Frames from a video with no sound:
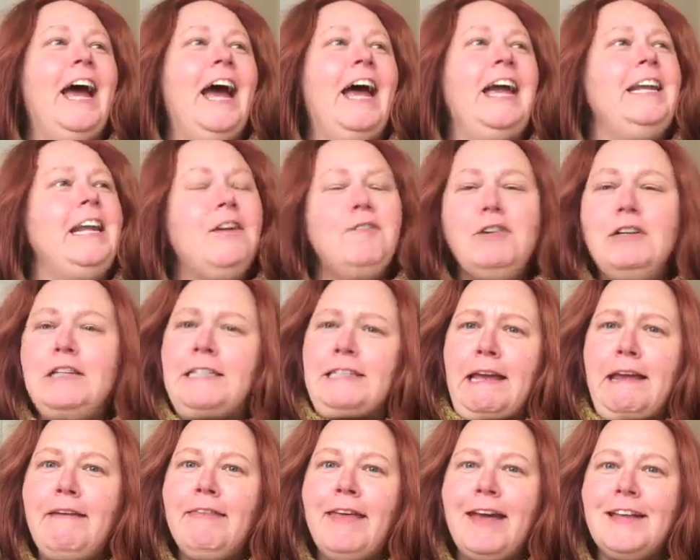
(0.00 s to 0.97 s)
I never
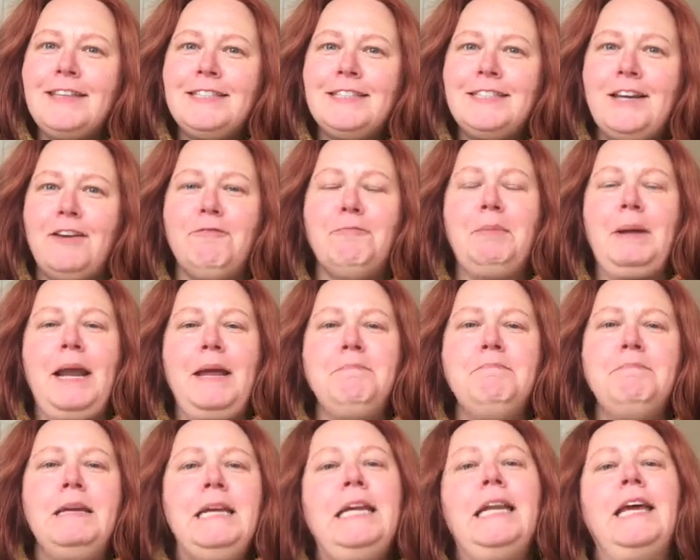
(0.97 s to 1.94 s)
say that stuff, but I
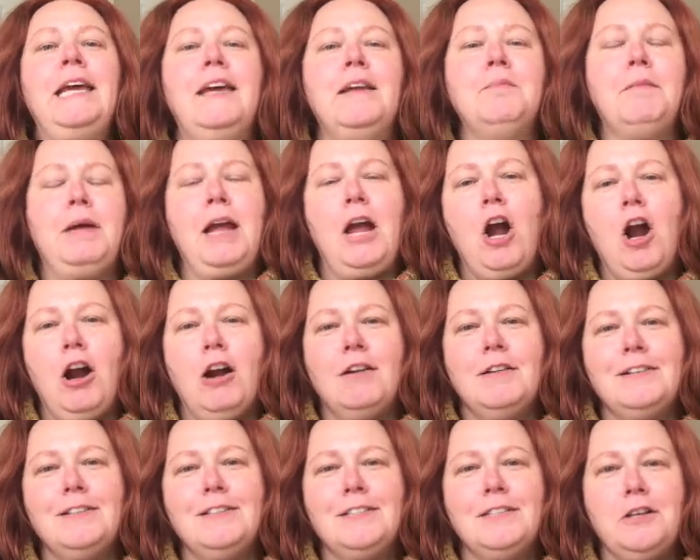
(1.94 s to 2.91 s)
mean it in my
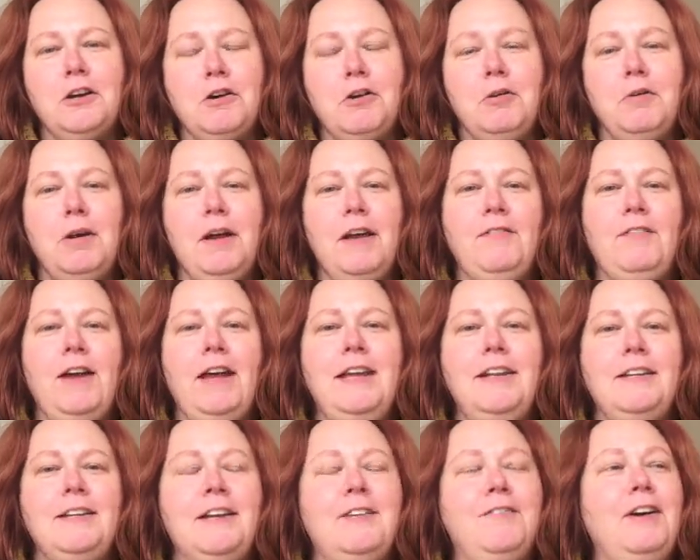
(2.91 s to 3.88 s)
heart. So if
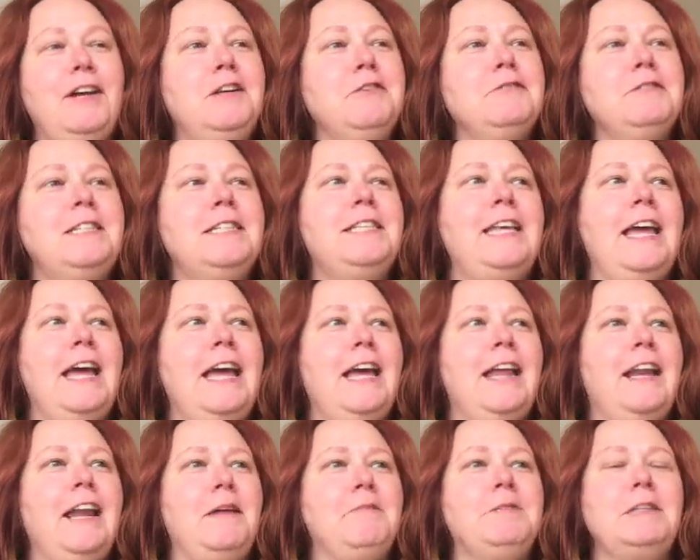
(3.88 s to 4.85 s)
I don't say
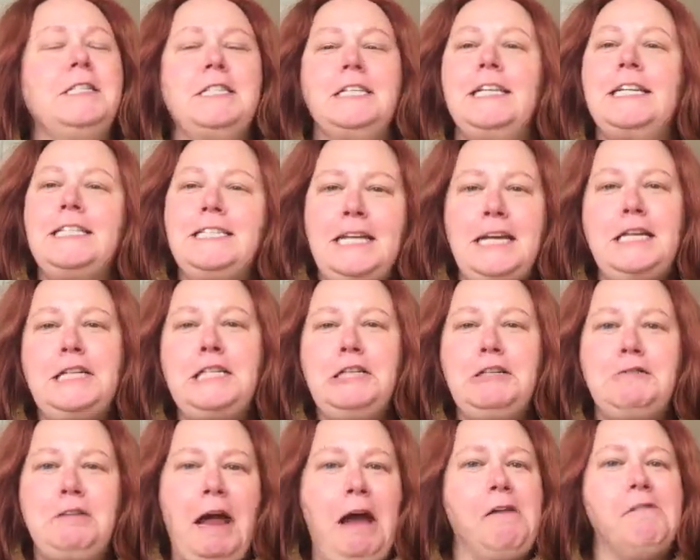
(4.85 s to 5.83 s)
it, I'm just going to say it
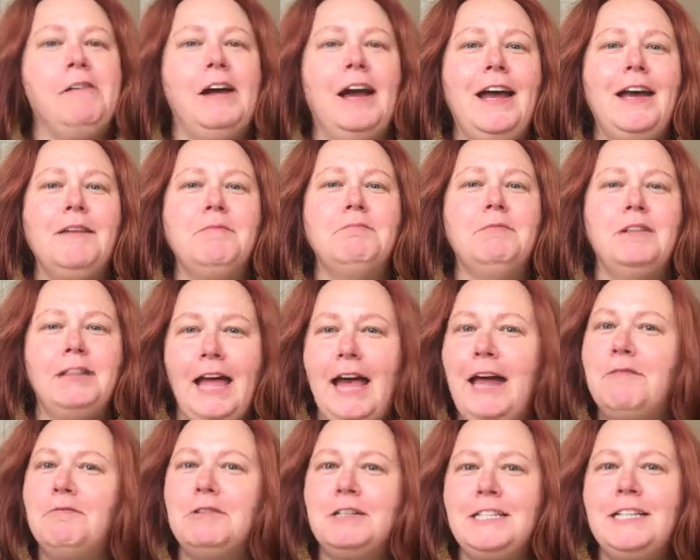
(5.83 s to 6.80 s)
to you now. I'm
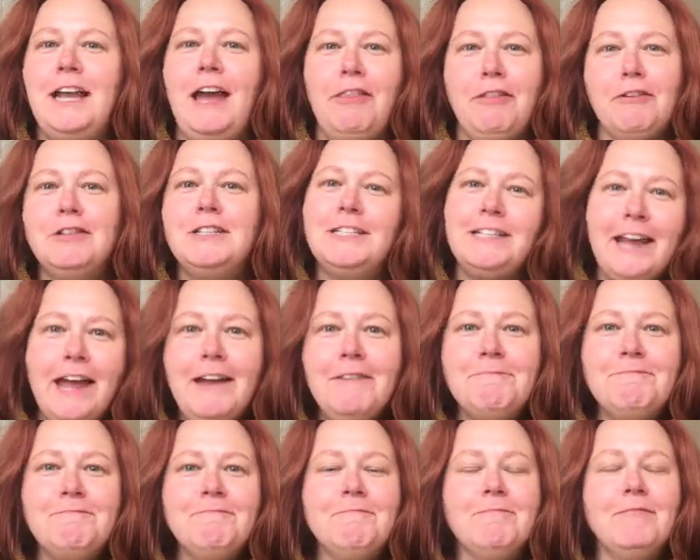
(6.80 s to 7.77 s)
glad we're together today.
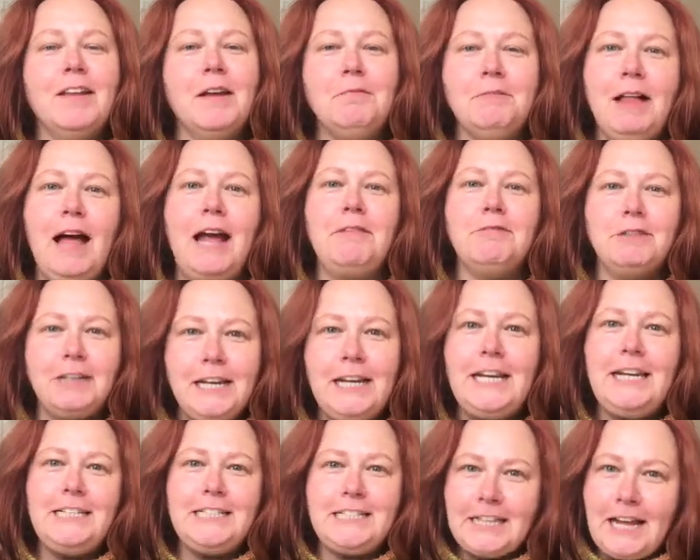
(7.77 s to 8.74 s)
I'm glad we're
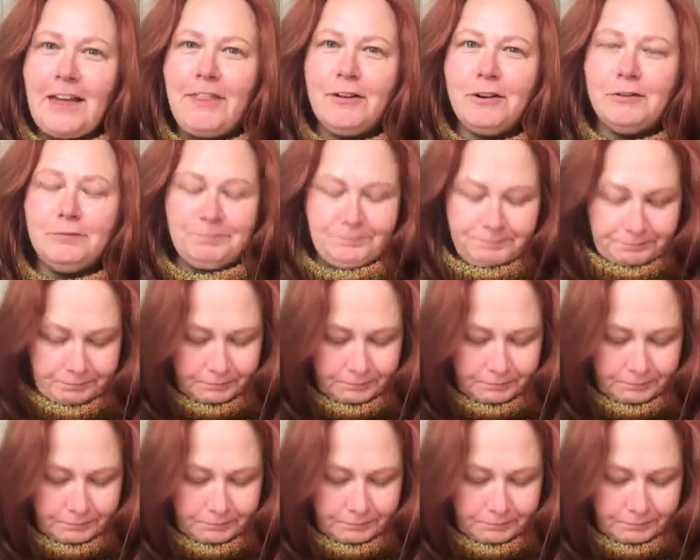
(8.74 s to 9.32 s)
knitting together.